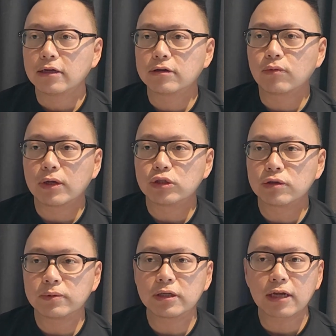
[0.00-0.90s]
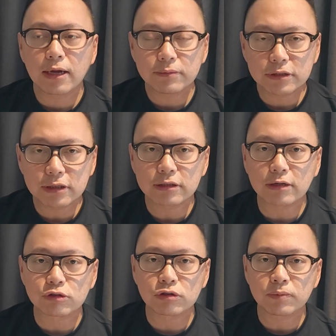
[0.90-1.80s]
Now, when Jupiter comes here,
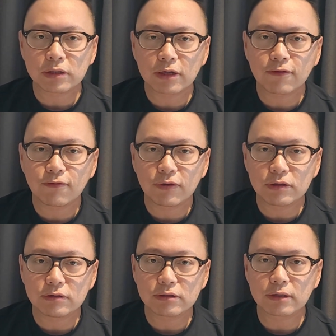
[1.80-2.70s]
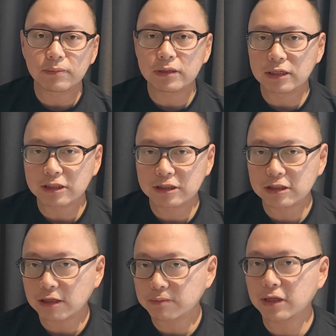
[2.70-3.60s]
now Jupiter feels a bit
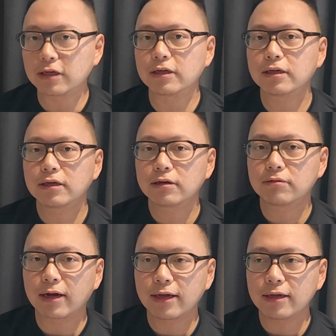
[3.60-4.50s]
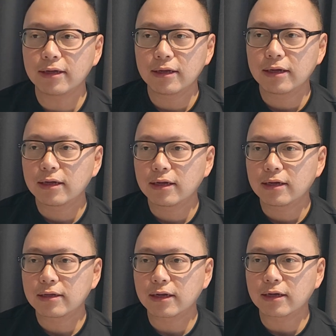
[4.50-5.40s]
disturbed here. Why?
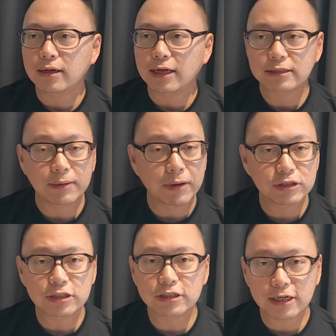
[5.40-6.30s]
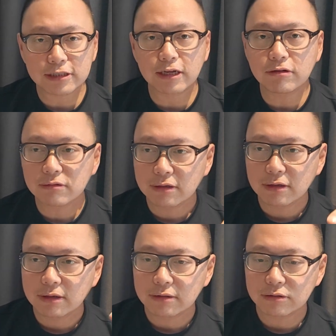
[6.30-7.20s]
As I mentioned just now,
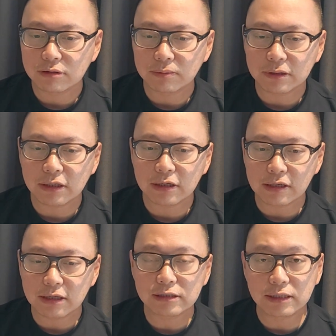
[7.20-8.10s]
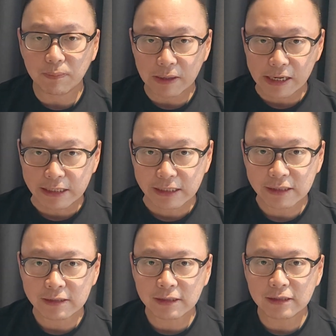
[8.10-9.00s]
Jupiter is
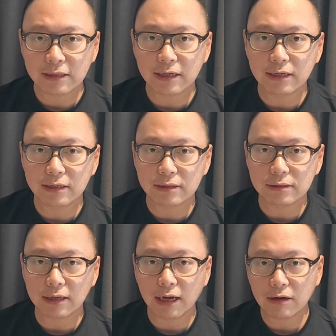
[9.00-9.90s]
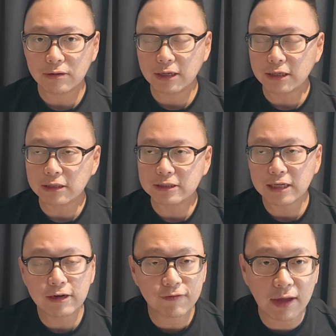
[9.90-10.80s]
debilitated in the
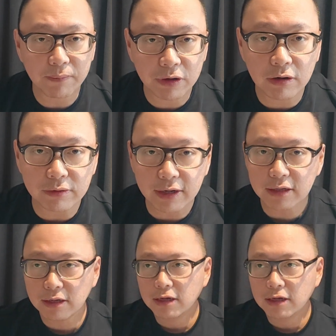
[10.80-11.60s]
sign of Capricorn, right?